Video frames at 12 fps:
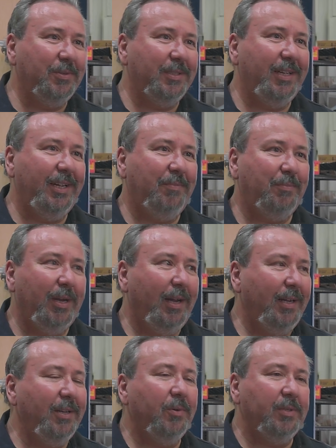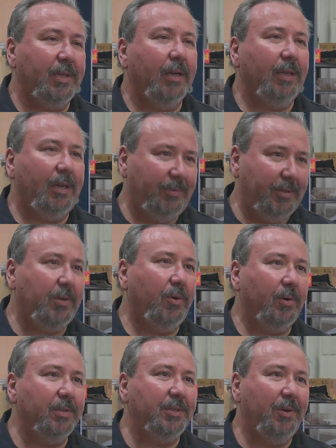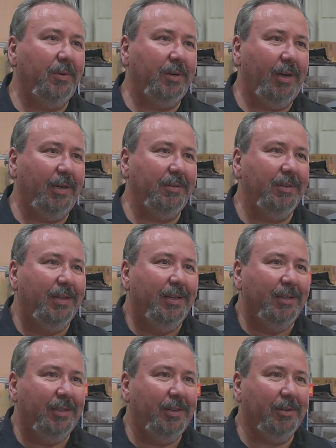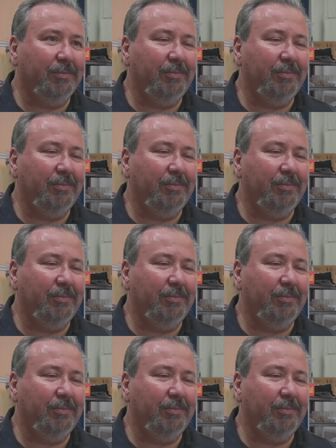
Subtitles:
a date, but I know he's got a lot of other cars going on, and you know,